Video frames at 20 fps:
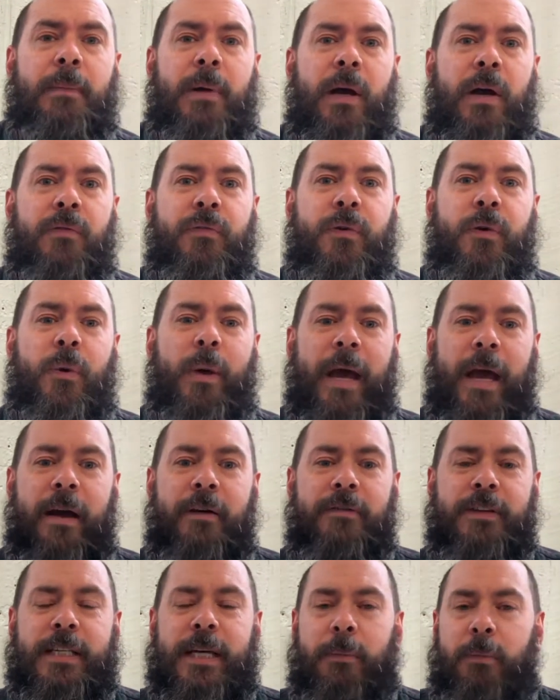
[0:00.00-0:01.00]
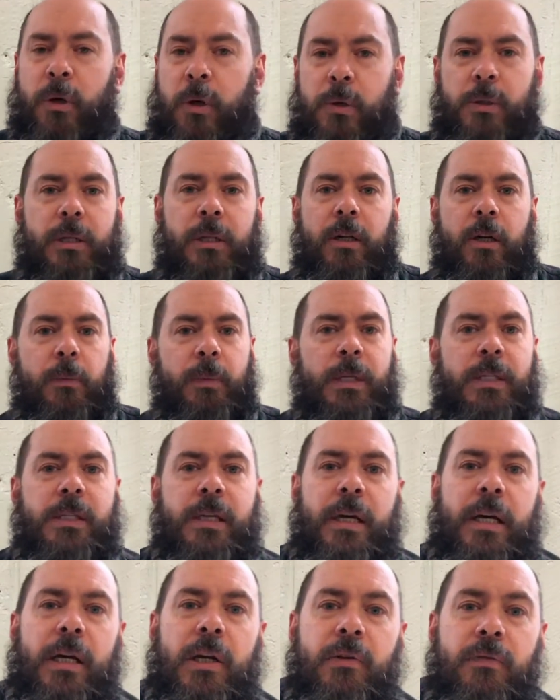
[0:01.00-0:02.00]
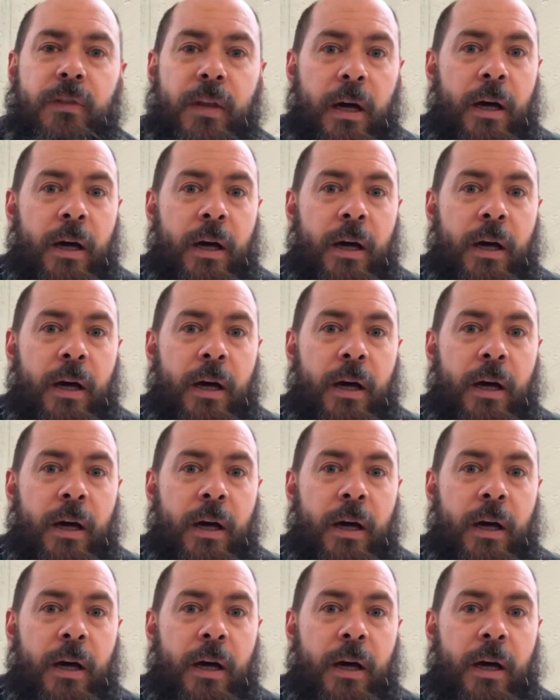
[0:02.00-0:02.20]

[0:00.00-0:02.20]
If you have someone who's a little bit scared of